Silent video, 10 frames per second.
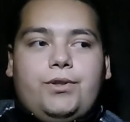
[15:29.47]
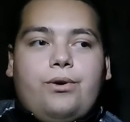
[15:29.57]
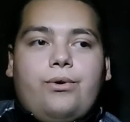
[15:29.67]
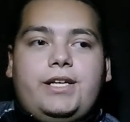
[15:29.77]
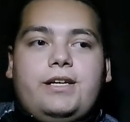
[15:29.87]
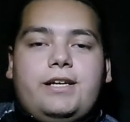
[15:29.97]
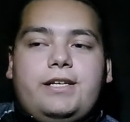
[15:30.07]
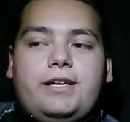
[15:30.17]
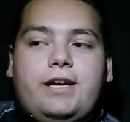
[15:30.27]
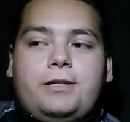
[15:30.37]
oh, it did
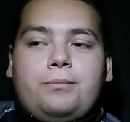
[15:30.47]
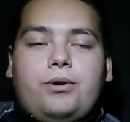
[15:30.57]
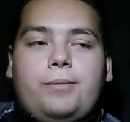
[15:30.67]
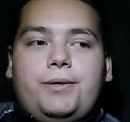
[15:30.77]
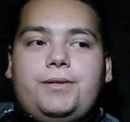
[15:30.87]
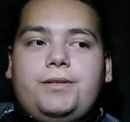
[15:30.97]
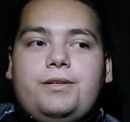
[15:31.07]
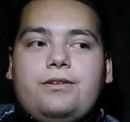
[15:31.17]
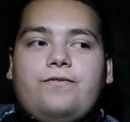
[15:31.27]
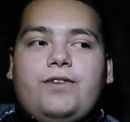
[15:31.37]
indeed export, but
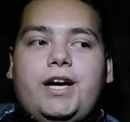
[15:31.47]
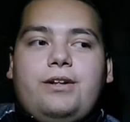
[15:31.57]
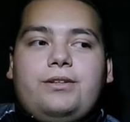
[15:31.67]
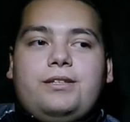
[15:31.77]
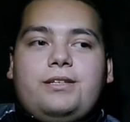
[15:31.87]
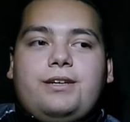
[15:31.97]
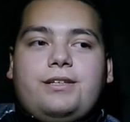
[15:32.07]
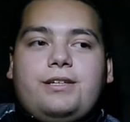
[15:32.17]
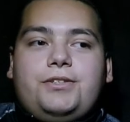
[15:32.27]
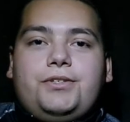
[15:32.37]
the file just
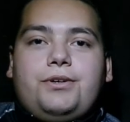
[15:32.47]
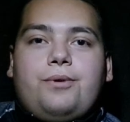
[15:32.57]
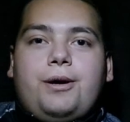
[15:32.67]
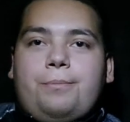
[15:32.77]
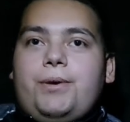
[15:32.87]
doesn't show up.